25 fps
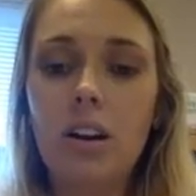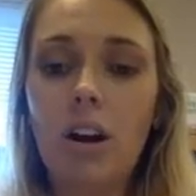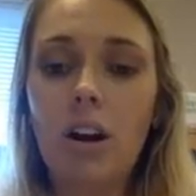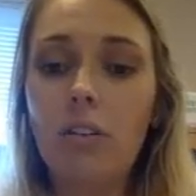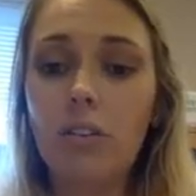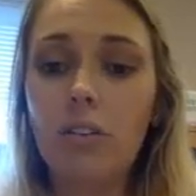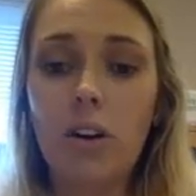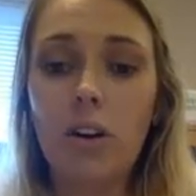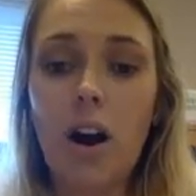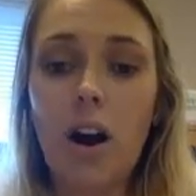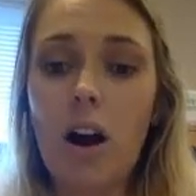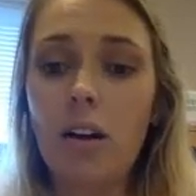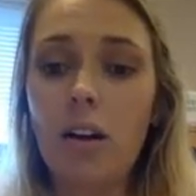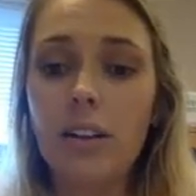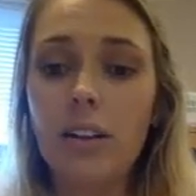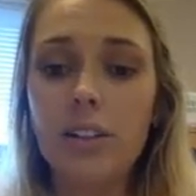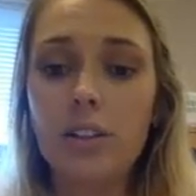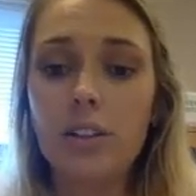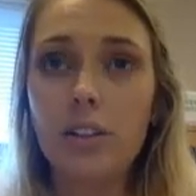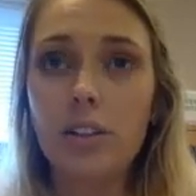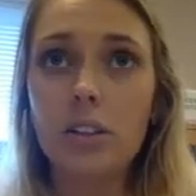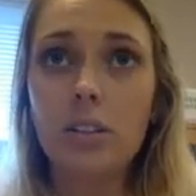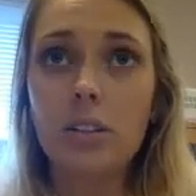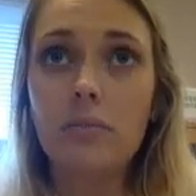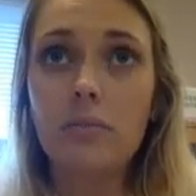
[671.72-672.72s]
overall,
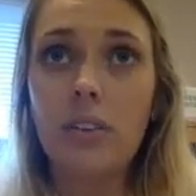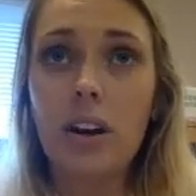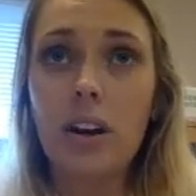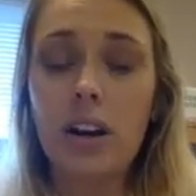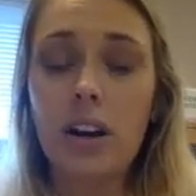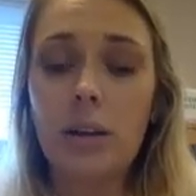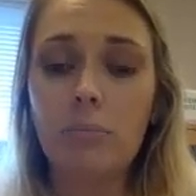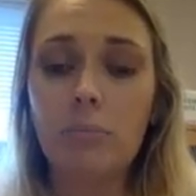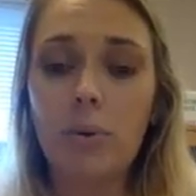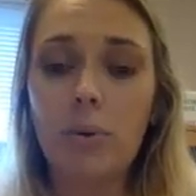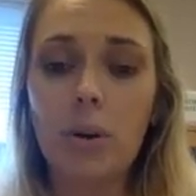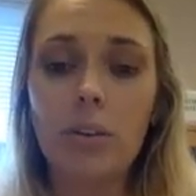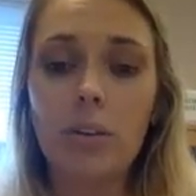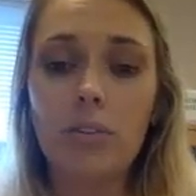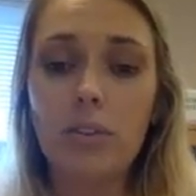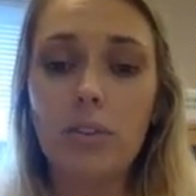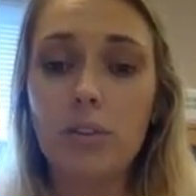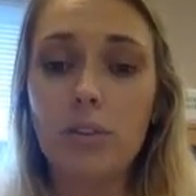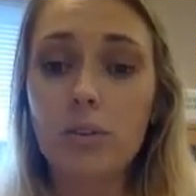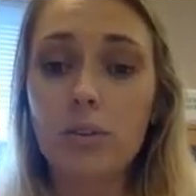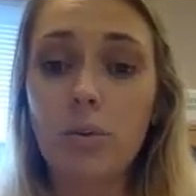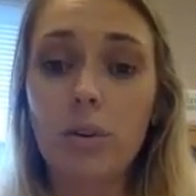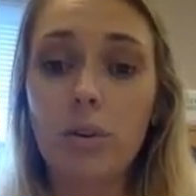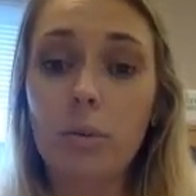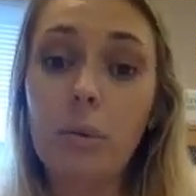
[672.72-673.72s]
it's just very important for the
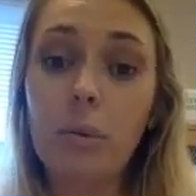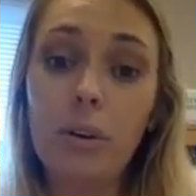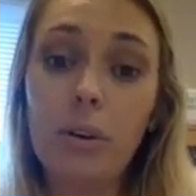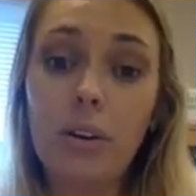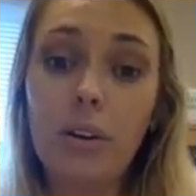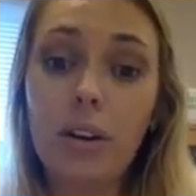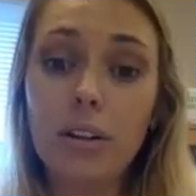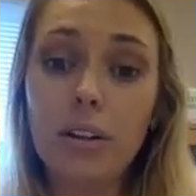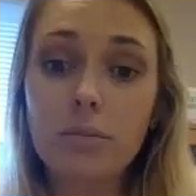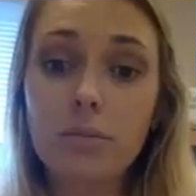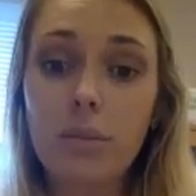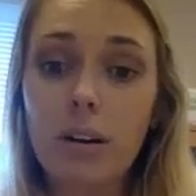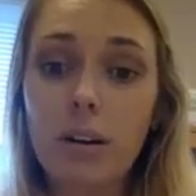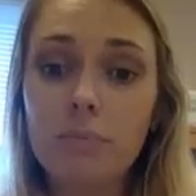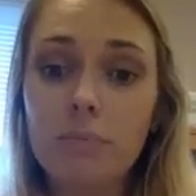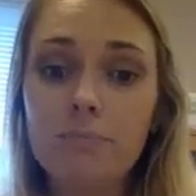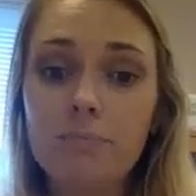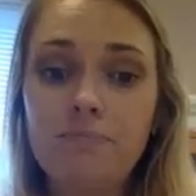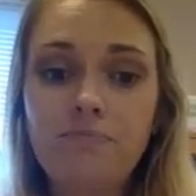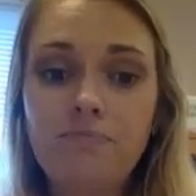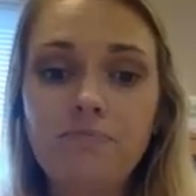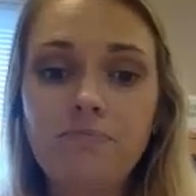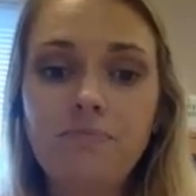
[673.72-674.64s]
school community as well.